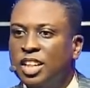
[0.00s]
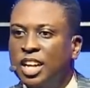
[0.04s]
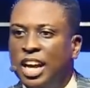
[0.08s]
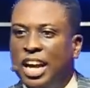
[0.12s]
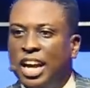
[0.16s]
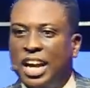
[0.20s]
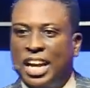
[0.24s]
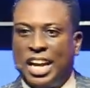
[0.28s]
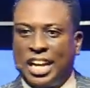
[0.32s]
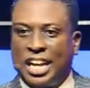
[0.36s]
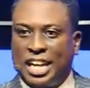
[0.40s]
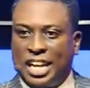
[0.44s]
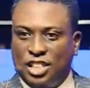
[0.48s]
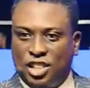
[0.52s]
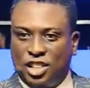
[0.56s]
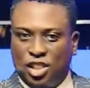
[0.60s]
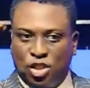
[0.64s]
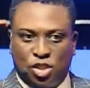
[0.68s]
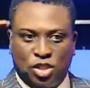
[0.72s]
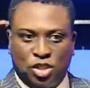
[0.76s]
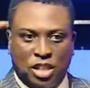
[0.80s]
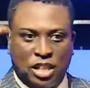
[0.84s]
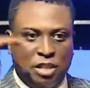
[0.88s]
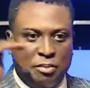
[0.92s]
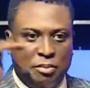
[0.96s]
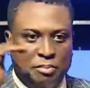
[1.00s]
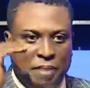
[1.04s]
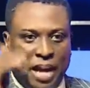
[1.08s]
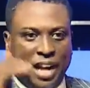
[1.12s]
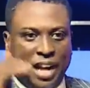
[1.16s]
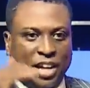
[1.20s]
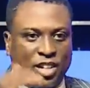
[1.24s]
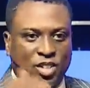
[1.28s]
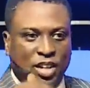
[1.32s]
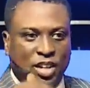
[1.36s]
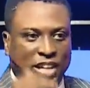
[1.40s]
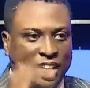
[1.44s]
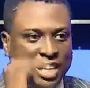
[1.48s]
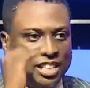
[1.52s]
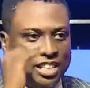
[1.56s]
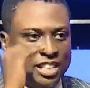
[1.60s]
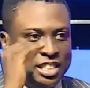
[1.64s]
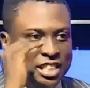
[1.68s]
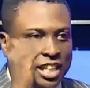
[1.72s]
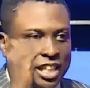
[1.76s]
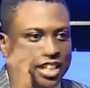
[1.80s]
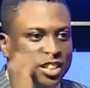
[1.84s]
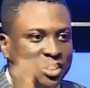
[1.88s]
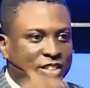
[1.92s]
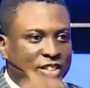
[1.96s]
I, I can't see who's at the back, so I can't
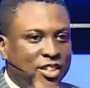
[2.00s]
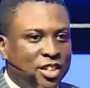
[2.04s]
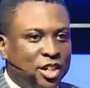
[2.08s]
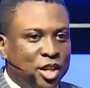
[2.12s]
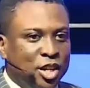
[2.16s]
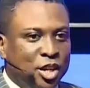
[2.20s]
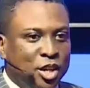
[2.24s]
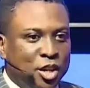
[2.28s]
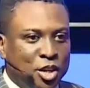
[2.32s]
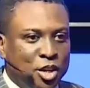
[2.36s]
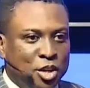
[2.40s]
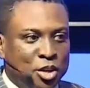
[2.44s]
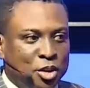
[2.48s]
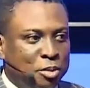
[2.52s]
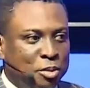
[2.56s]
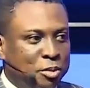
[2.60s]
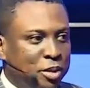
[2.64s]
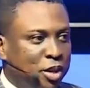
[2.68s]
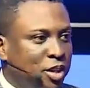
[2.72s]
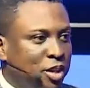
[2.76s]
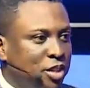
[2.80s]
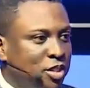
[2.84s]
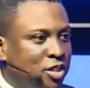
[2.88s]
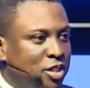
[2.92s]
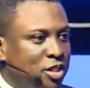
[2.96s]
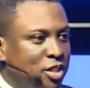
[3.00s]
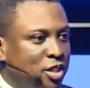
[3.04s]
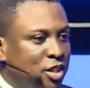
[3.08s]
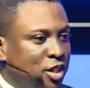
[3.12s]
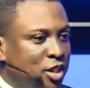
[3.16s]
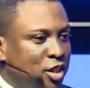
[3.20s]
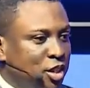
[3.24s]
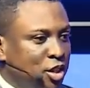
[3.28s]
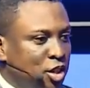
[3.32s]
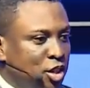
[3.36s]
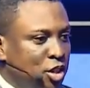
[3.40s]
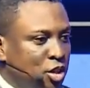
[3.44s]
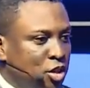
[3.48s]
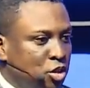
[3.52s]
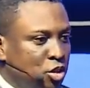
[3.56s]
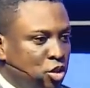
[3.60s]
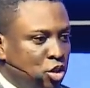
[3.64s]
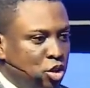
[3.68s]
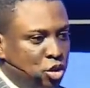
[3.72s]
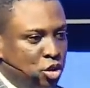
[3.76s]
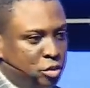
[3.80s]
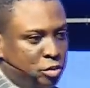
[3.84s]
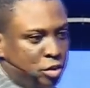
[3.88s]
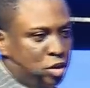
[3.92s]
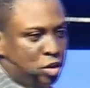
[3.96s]
tell, you know, because, you know,
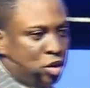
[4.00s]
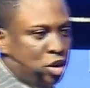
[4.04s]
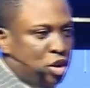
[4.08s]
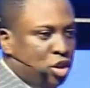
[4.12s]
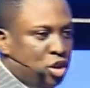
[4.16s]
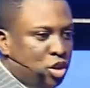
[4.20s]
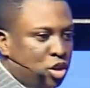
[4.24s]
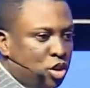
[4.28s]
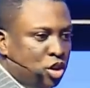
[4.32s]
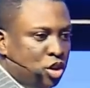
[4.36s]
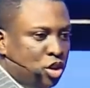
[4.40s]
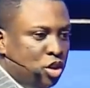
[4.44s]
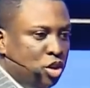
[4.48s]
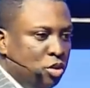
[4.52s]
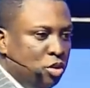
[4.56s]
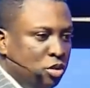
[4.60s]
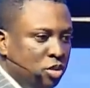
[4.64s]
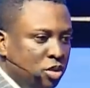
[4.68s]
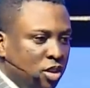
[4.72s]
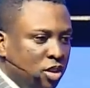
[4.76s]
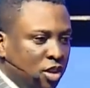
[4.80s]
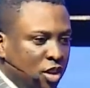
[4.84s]
you, you knew?